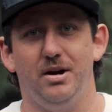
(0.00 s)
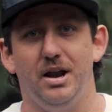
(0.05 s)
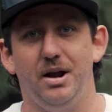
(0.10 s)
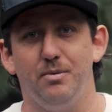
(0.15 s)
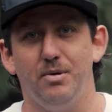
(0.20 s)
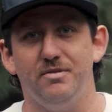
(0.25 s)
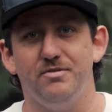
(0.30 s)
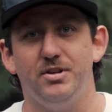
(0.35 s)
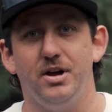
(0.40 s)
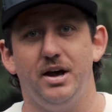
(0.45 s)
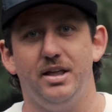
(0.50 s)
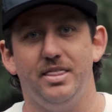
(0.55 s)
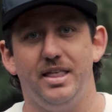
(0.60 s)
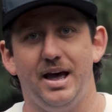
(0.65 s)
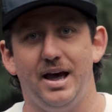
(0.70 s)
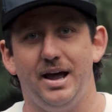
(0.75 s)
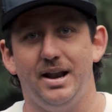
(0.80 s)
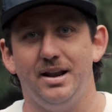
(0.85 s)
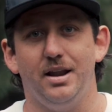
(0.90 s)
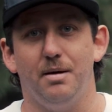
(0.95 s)
and we've done
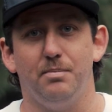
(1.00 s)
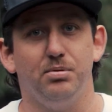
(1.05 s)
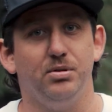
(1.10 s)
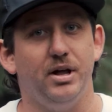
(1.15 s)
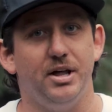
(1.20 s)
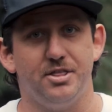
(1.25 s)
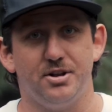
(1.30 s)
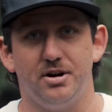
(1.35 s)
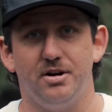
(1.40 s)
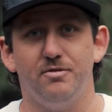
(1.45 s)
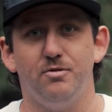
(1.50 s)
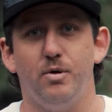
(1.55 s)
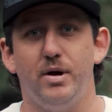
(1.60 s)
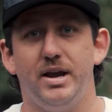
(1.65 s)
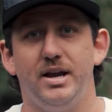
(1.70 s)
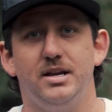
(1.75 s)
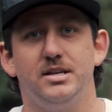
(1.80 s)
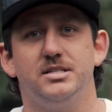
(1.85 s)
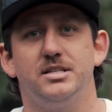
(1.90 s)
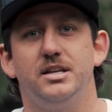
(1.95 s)
that a plethora of
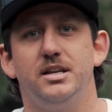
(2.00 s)
ways,